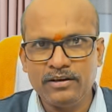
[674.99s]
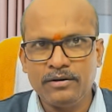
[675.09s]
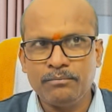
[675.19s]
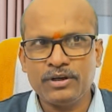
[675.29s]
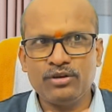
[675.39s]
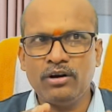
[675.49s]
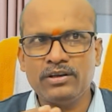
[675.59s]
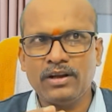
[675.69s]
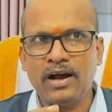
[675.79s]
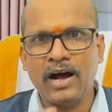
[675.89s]
but
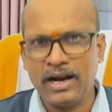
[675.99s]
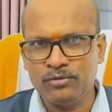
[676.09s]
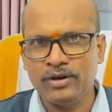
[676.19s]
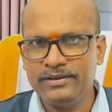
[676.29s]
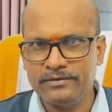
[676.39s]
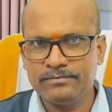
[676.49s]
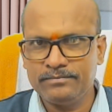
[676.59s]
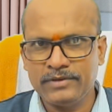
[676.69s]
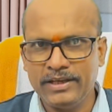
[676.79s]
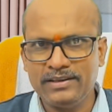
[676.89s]
not hard one,
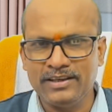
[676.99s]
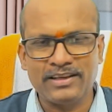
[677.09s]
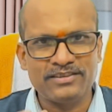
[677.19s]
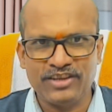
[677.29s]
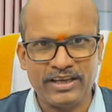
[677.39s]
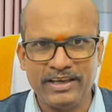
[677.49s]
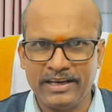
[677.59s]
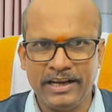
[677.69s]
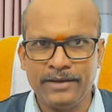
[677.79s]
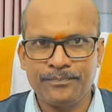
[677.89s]
like little sticky
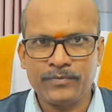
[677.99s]
clay.